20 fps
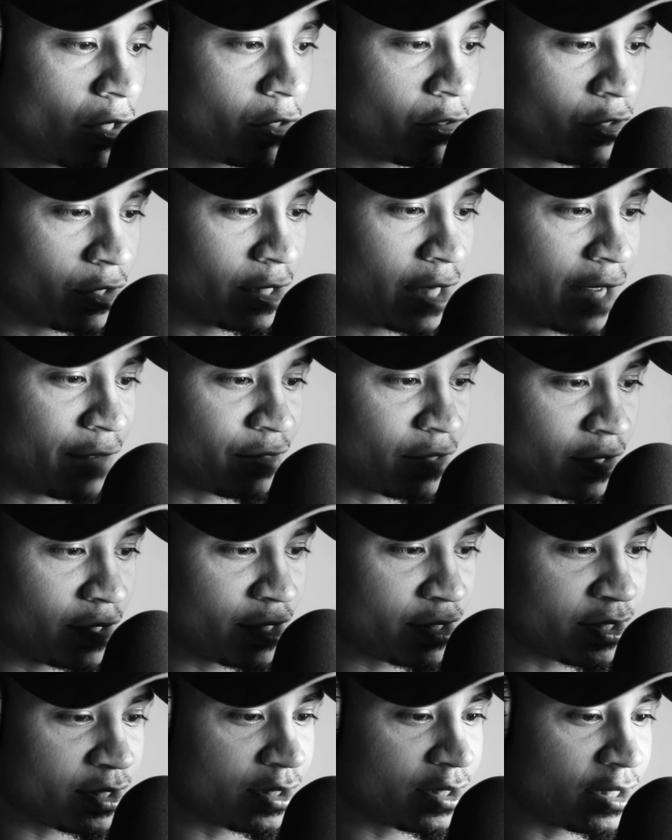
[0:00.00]
You're going to have to
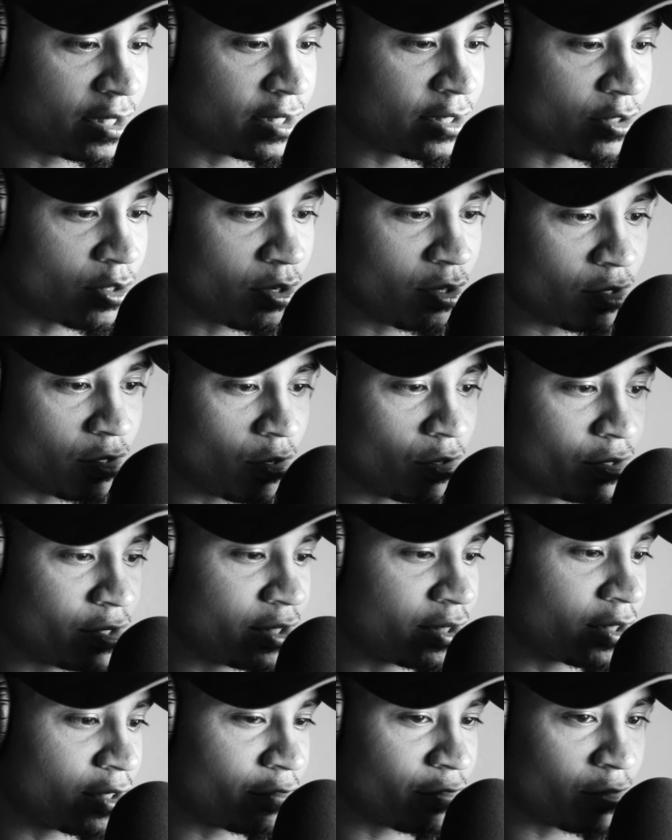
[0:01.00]
listen to this all
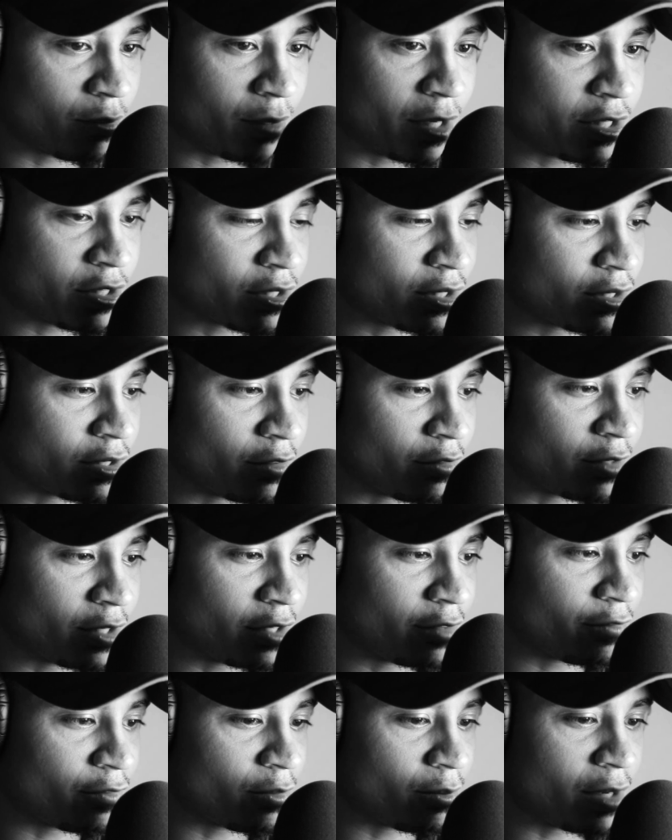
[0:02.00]
these information, the
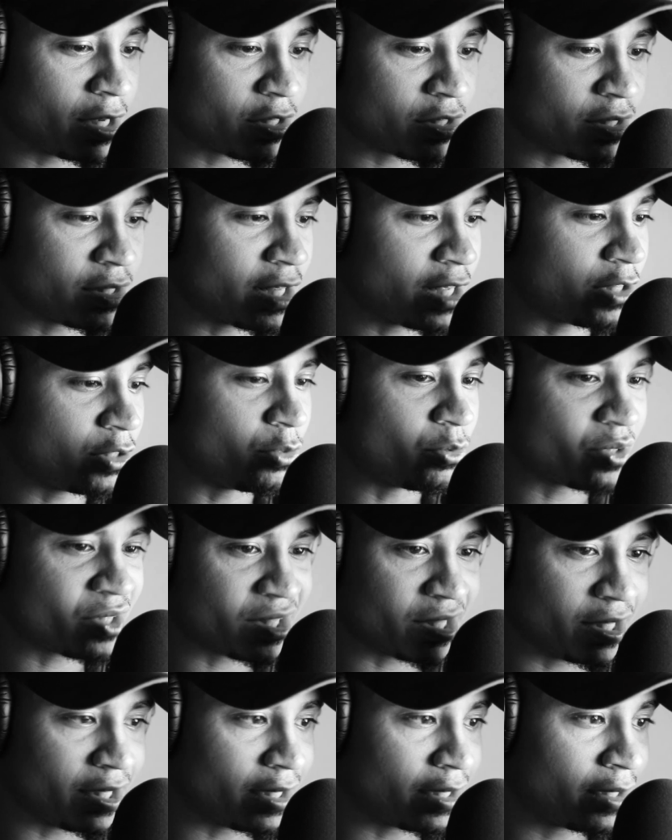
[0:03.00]
information that you
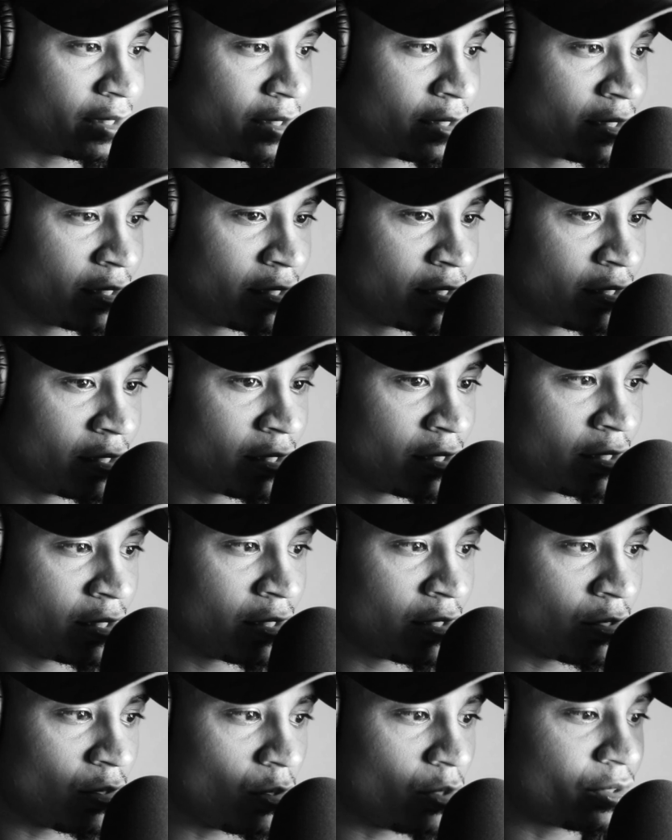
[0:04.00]
seek,
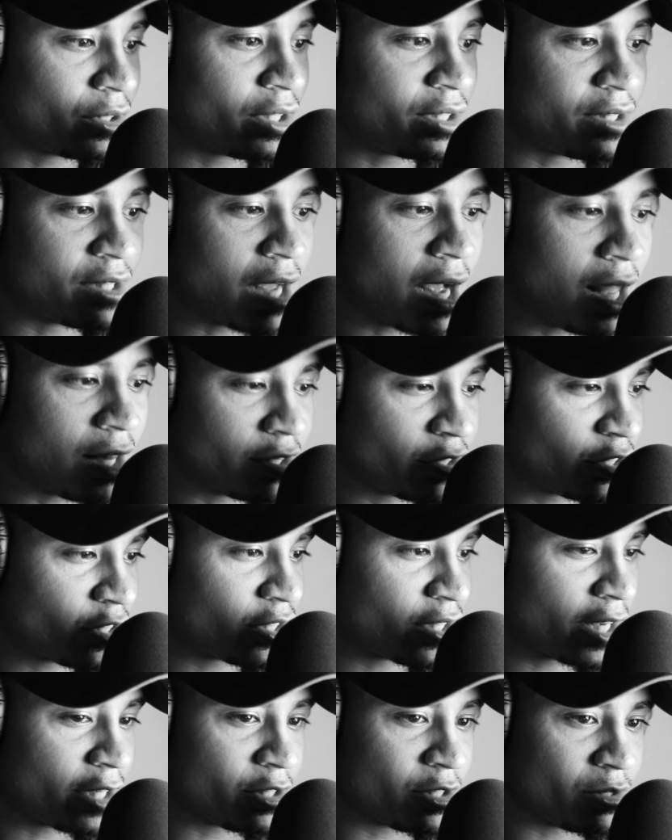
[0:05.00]
all the
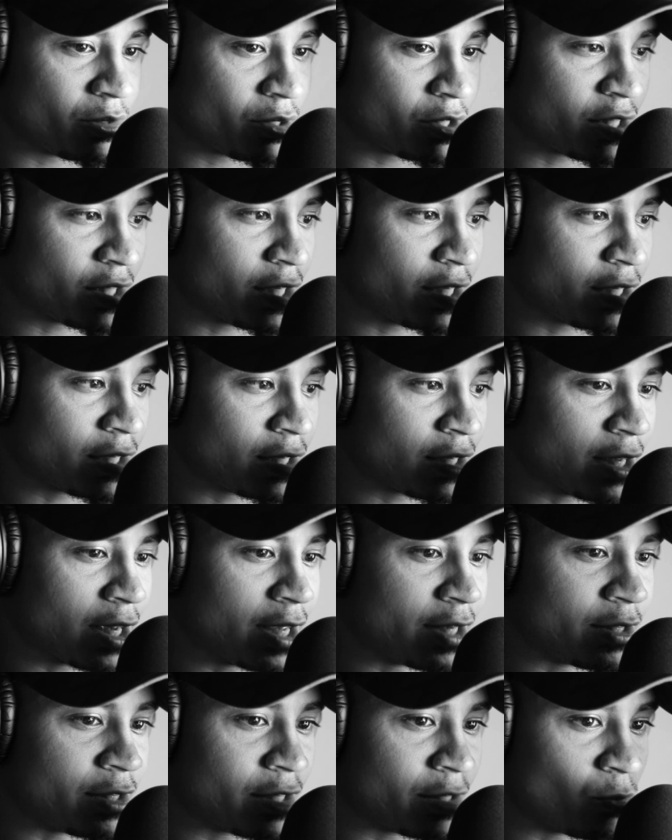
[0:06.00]
knowledge that you seek,
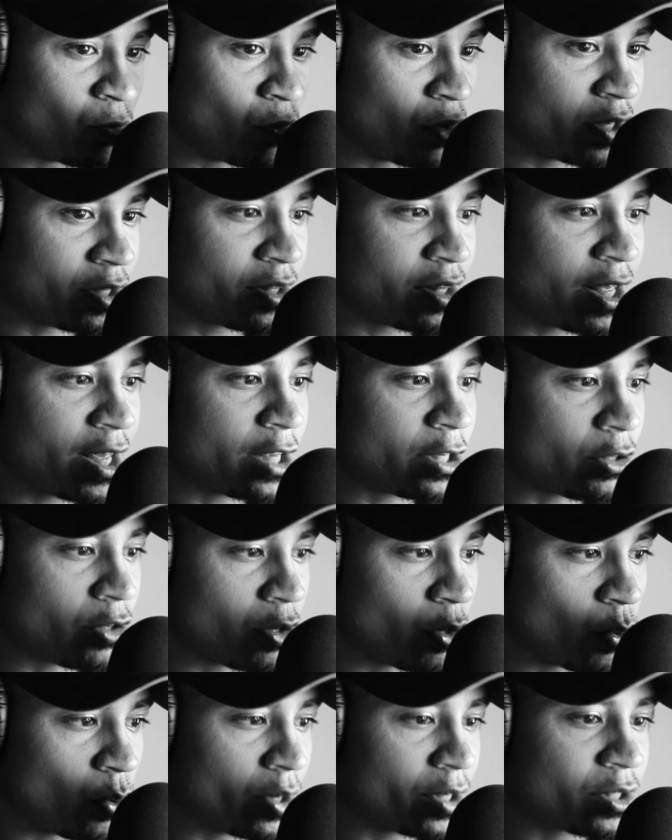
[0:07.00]
and one day you're
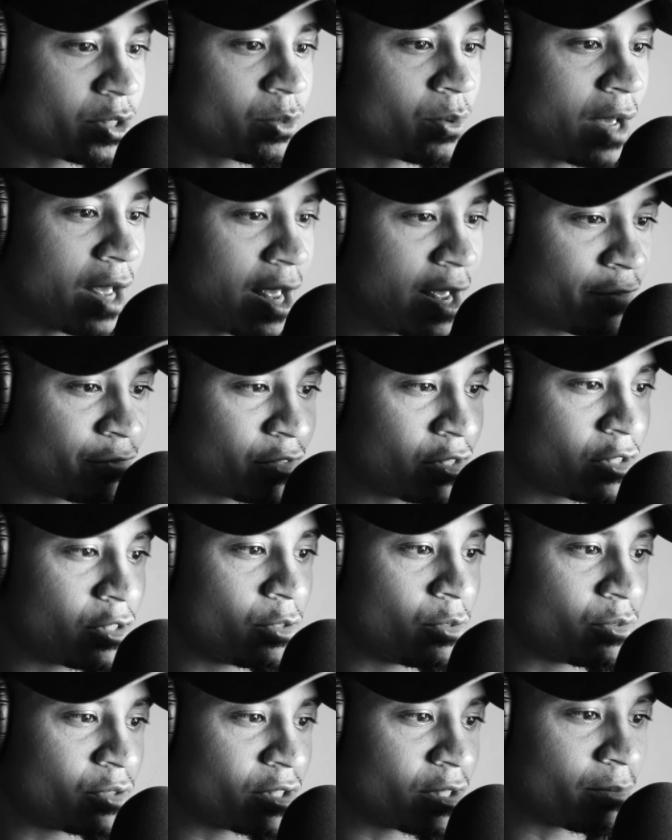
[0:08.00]
going to have to
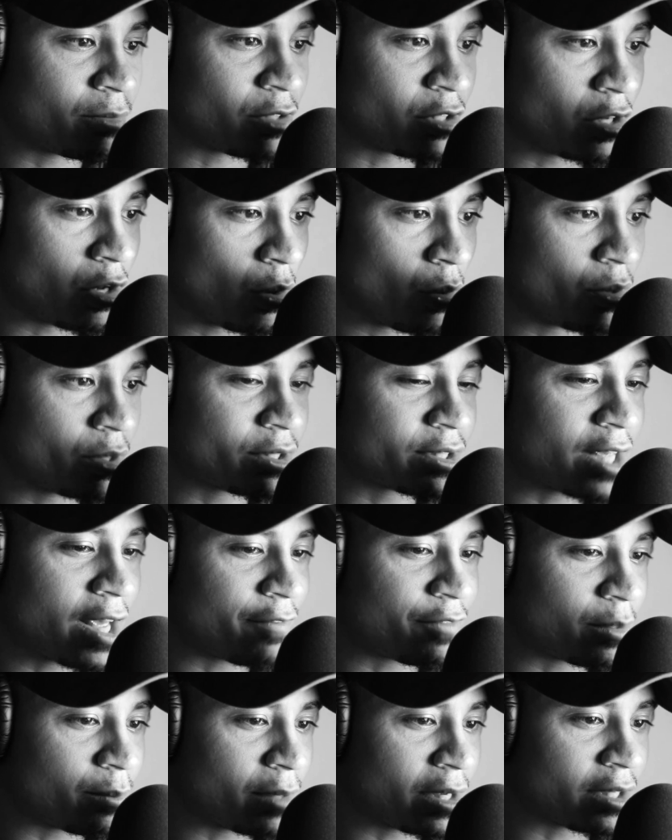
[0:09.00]
use them. You're going to
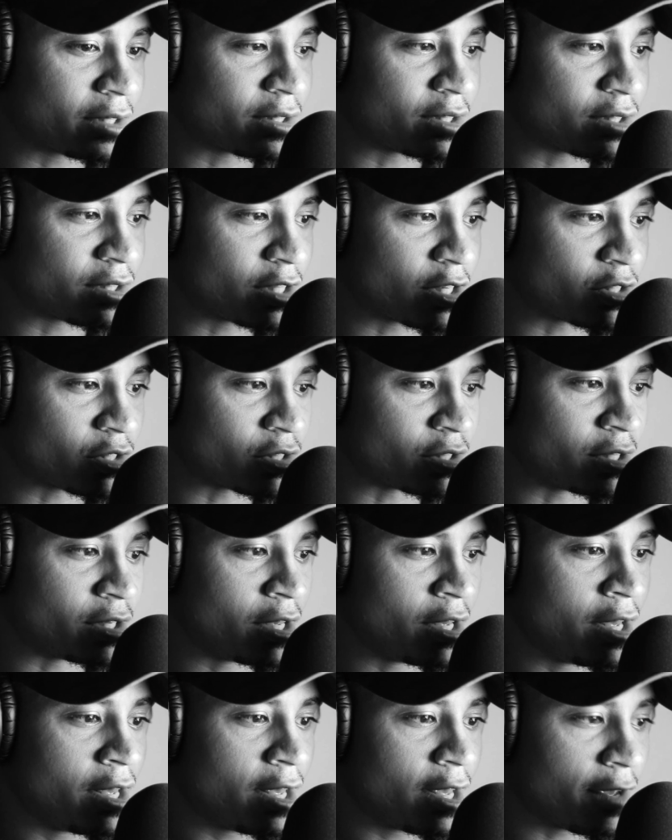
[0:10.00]
have to make a decision
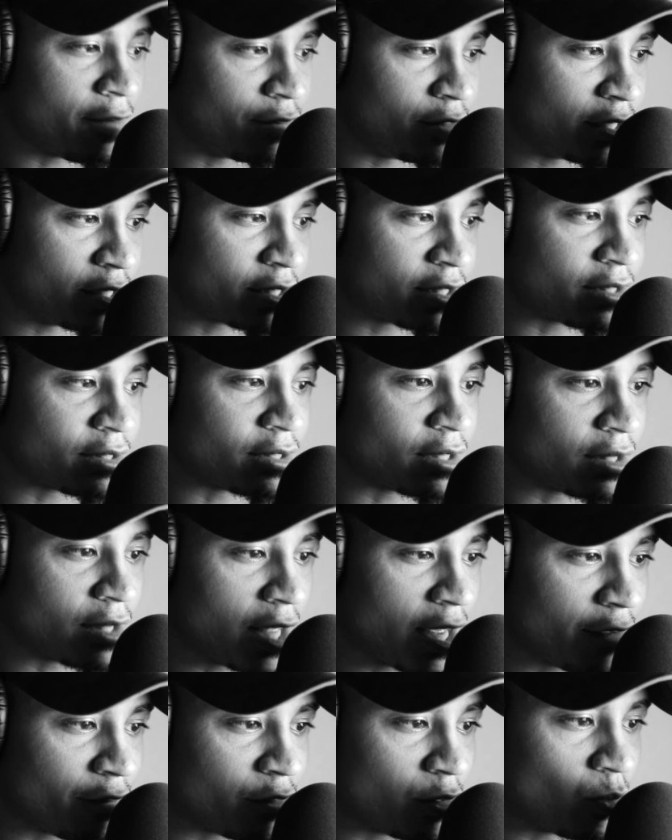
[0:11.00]
if this is the
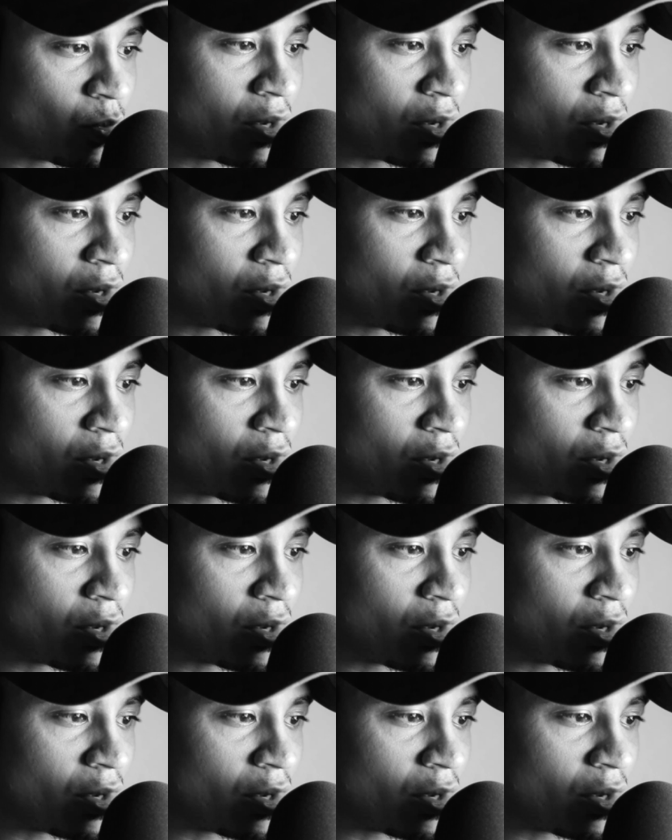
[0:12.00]
life you